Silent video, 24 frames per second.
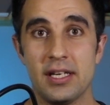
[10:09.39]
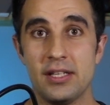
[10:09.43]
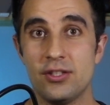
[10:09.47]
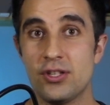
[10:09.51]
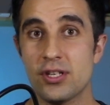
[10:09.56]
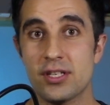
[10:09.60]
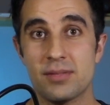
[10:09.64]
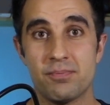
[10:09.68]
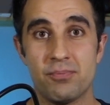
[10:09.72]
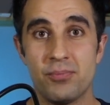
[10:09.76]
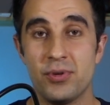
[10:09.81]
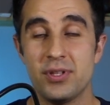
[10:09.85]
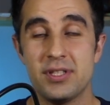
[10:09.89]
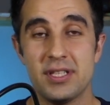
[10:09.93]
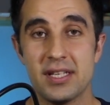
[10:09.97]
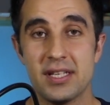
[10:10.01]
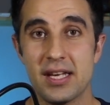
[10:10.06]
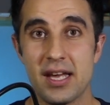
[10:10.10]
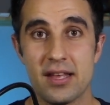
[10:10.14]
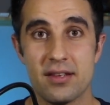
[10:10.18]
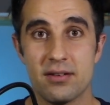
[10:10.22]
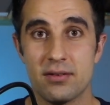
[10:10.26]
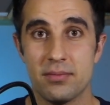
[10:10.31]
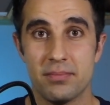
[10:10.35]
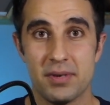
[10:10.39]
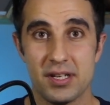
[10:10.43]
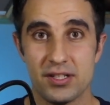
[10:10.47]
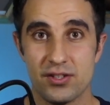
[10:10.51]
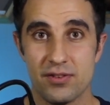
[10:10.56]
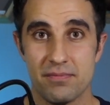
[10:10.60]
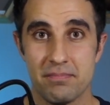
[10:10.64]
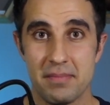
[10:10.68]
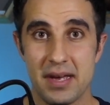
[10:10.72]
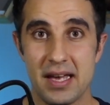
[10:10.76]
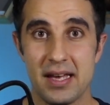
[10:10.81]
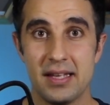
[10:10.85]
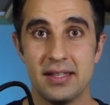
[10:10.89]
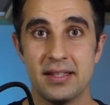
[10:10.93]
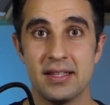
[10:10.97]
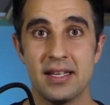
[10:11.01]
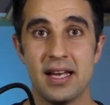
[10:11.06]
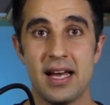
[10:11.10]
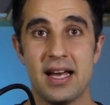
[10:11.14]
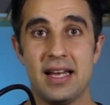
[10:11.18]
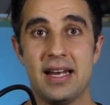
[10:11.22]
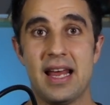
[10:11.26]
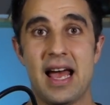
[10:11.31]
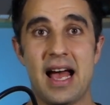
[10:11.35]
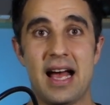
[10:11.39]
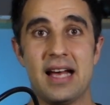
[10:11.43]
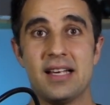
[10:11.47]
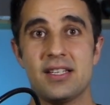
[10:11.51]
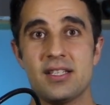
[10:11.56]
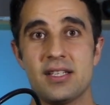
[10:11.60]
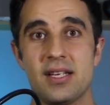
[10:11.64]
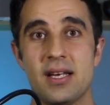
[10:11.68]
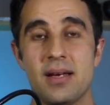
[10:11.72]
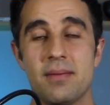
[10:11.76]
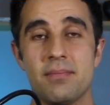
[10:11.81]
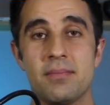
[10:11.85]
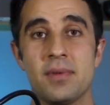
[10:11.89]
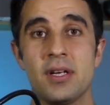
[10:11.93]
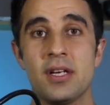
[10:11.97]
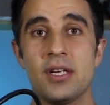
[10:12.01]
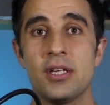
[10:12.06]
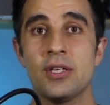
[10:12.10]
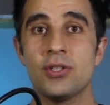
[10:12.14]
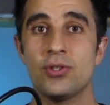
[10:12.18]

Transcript: just put together a bunch of men and asked them to